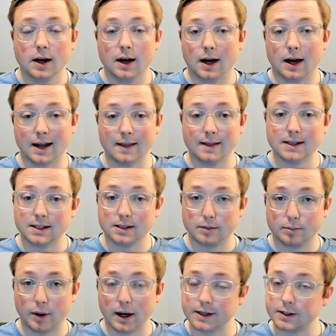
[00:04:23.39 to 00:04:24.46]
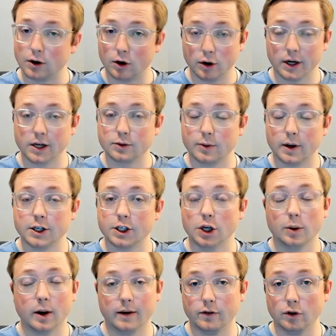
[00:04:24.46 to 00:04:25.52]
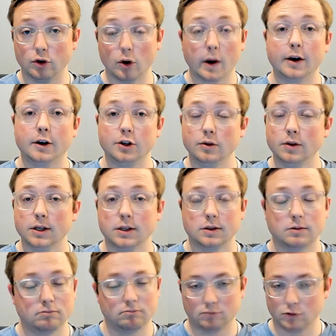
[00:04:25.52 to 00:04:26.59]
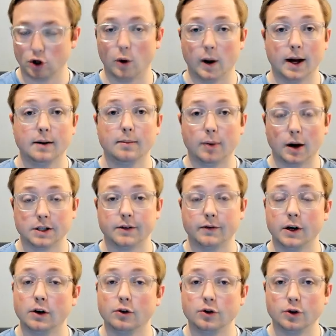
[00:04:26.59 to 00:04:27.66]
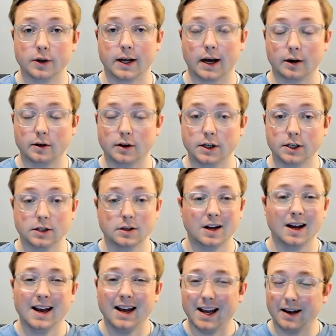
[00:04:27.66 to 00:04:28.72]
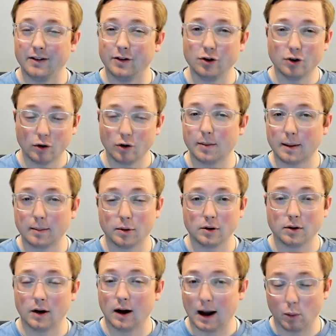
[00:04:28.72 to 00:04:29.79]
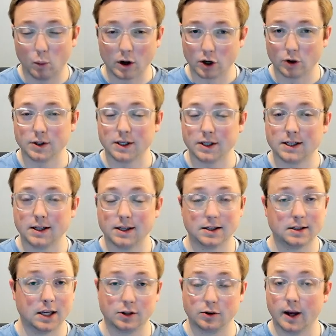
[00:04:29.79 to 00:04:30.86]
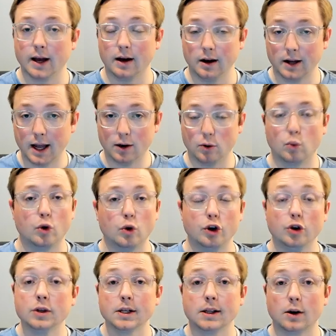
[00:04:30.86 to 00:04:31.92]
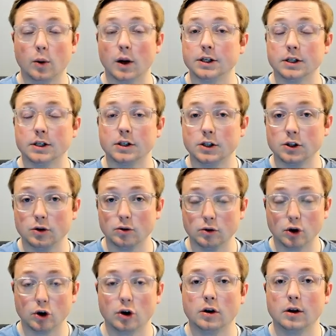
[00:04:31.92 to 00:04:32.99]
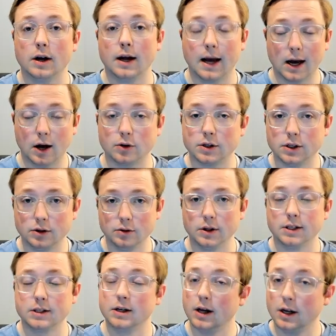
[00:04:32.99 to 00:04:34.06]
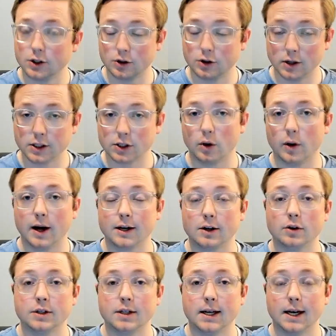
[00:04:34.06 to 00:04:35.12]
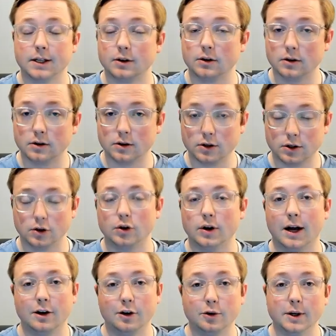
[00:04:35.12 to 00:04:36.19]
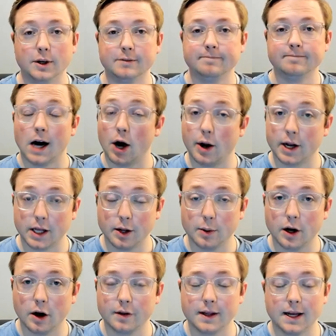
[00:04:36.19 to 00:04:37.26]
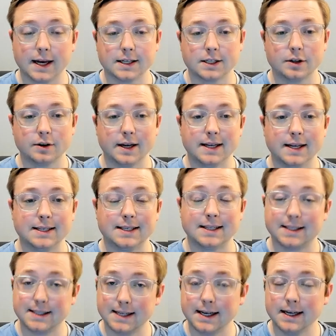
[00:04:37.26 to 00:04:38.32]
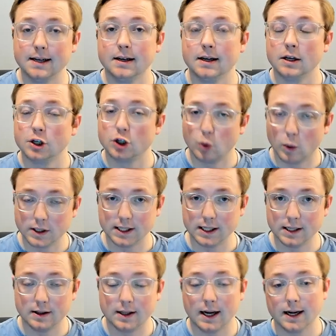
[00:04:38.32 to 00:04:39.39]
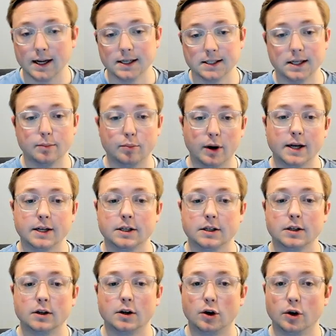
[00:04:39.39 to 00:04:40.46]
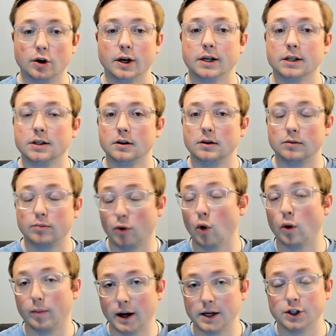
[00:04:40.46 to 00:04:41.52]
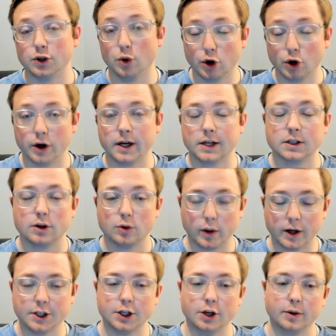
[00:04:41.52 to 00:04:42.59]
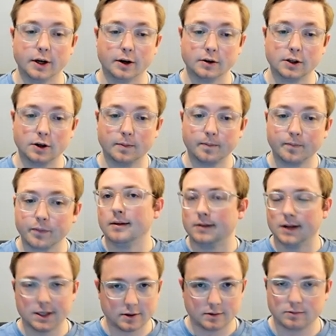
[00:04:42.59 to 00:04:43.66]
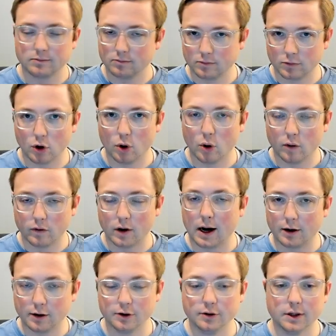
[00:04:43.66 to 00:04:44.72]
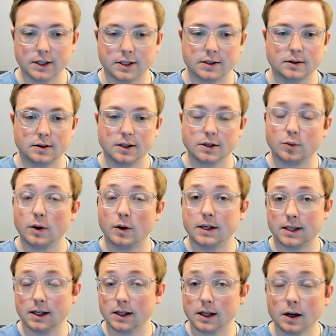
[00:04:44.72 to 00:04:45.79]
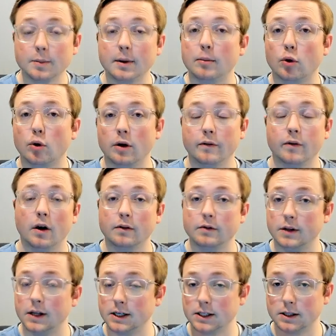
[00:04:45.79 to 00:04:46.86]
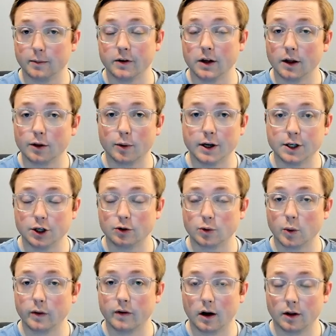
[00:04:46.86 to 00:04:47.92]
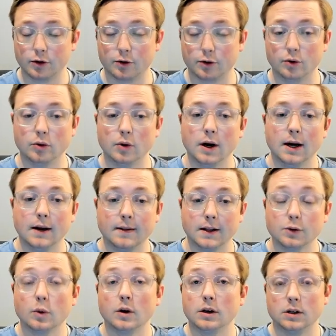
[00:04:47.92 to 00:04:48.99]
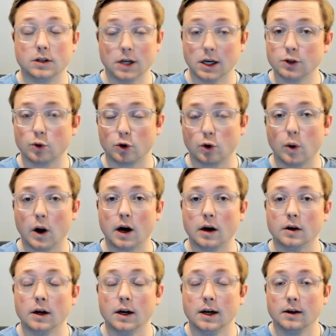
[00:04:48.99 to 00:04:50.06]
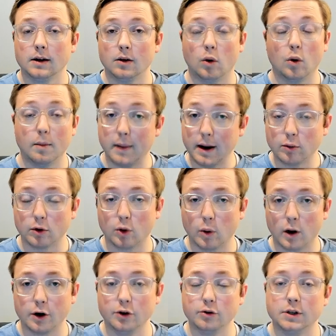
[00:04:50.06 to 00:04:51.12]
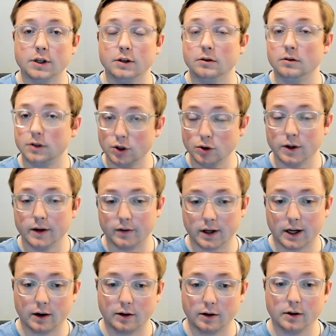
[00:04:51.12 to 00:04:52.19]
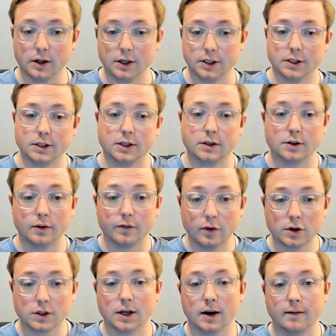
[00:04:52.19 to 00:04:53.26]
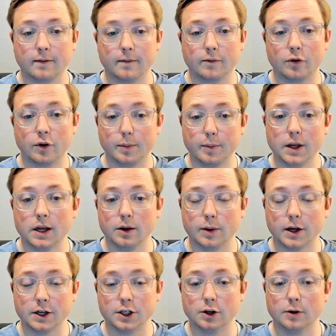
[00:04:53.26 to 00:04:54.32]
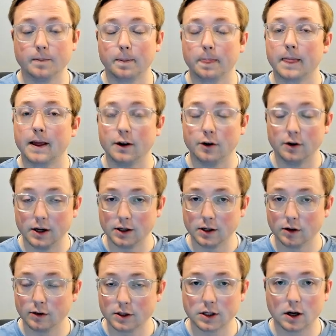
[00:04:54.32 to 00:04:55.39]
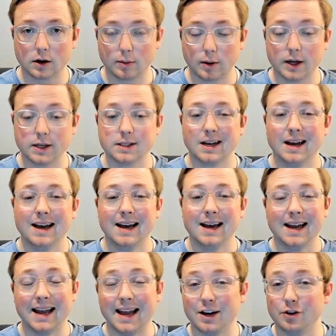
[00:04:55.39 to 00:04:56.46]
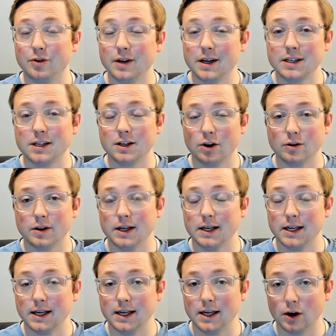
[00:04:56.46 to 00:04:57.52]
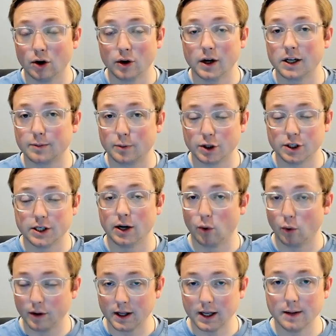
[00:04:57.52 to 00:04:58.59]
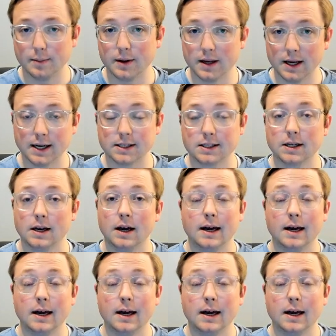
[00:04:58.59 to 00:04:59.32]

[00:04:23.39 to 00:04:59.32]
Again, this is the price earnings ratio. If you know how to do this, go ahead, pause the video, do the calculation. If you don't remember what goes into this, that's okay. Again, we're using the questions to learn how to do this. So let's go ahead and go to the answer to learn how to do it. All right, here we are. The answer is C, 20. That is the price earnings or price to earnings ratio here. So let's go over how to do this. This one is a little bit more involved than some of the other ratios we've gone through. This one does require or may require you to do two different calculations. So, first off, for the PE ratio, you need to know the stock price and you need to know the earnings per share or the EPS.